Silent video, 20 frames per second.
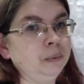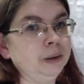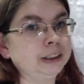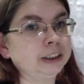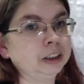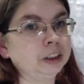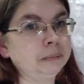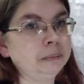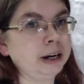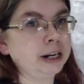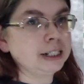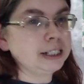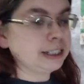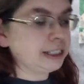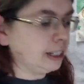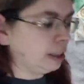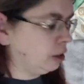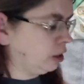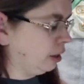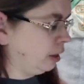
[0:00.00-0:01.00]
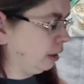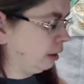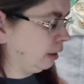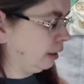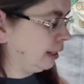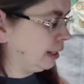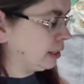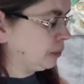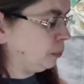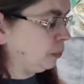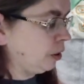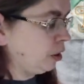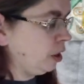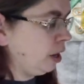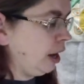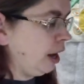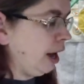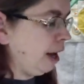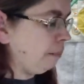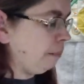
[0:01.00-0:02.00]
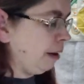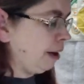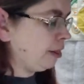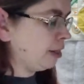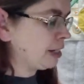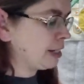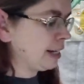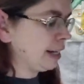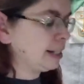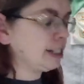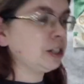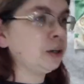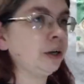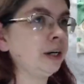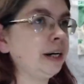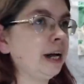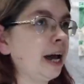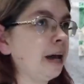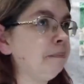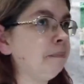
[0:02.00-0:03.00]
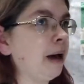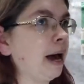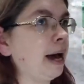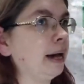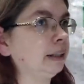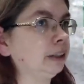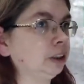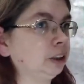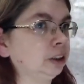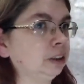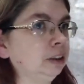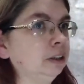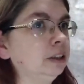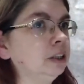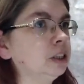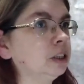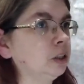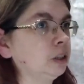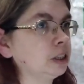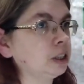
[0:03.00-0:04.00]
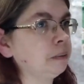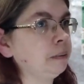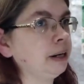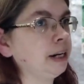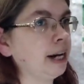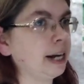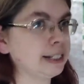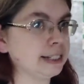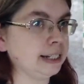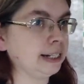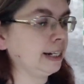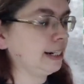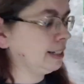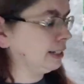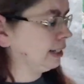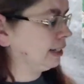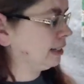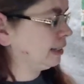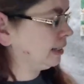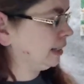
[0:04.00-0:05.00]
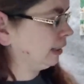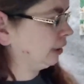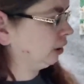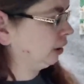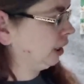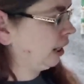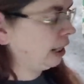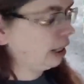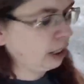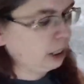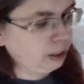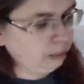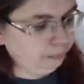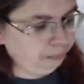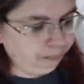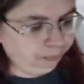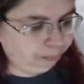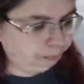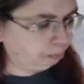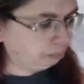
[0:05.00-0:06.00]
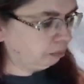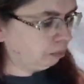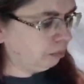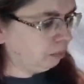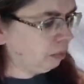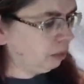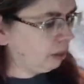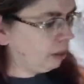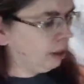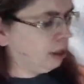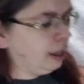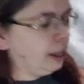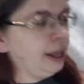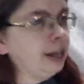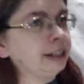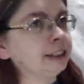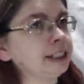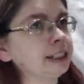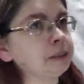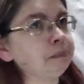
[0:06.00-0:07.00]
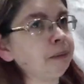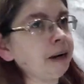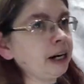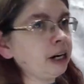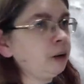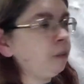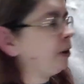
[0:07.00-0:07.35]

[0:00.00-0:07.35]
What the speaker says: which is going to be our center, because we're going to make this into a 9 patch. So it's going to be nice and easy to stitch together. Just bear